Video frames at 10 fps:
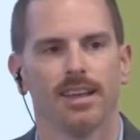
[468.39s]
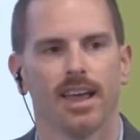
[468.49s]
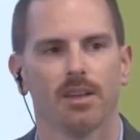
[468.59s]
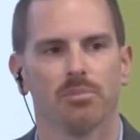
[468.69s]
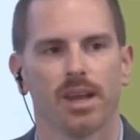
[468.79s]

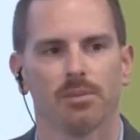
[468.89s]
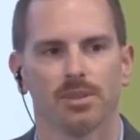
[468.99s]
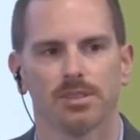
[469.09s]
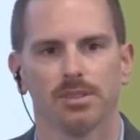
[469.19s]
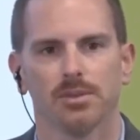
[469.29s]
and be able
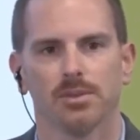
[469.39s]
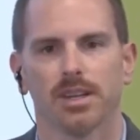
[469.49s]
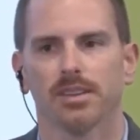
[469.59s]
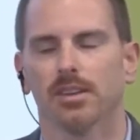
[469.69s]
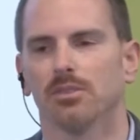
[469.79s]
to
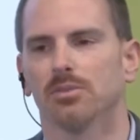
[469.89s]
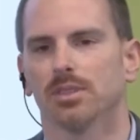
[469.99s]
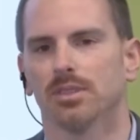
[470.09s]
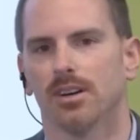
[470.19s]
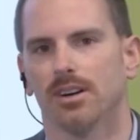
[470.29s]
get those
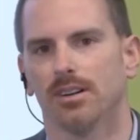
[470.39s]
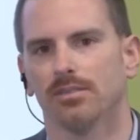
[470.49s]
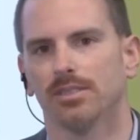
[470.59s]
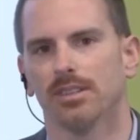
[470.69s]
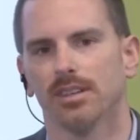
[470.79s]

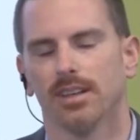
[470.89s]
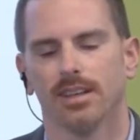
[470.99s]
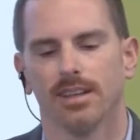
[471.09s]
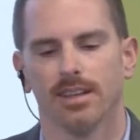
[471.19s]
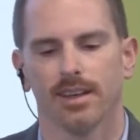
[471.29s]
resolved
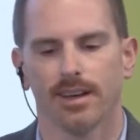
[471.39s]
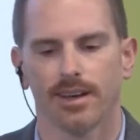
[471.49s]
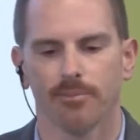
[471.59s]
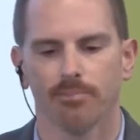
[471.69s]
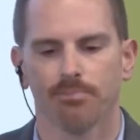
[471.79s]

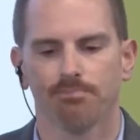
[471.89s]
for